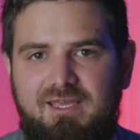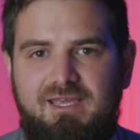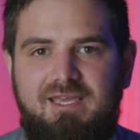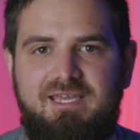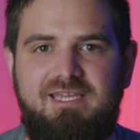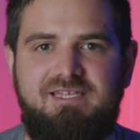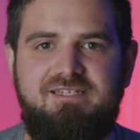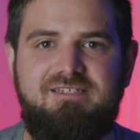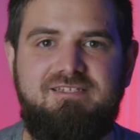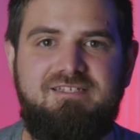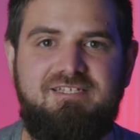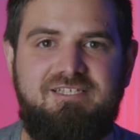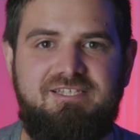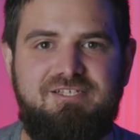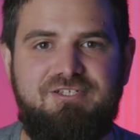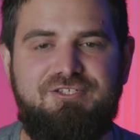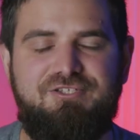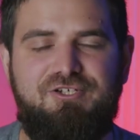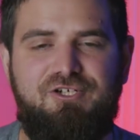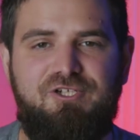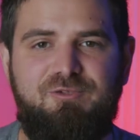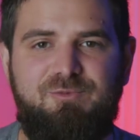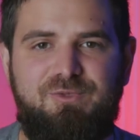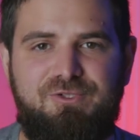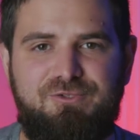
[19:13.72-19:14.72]
and it is
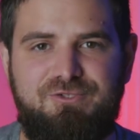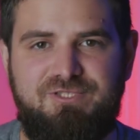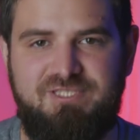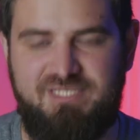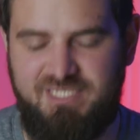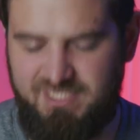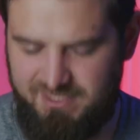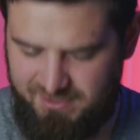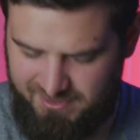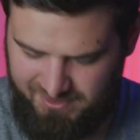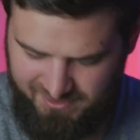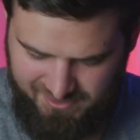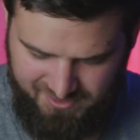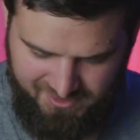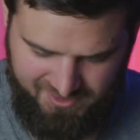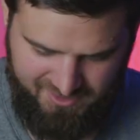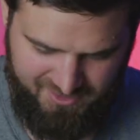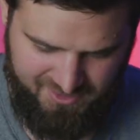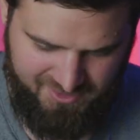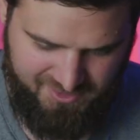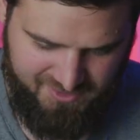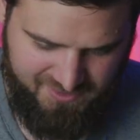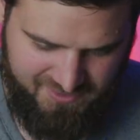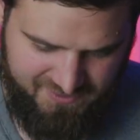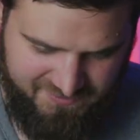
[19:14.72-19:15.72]
almost it.
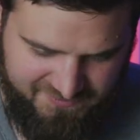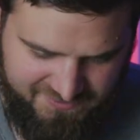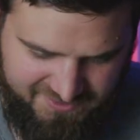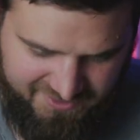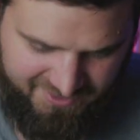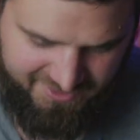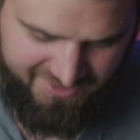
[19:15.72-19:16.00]
The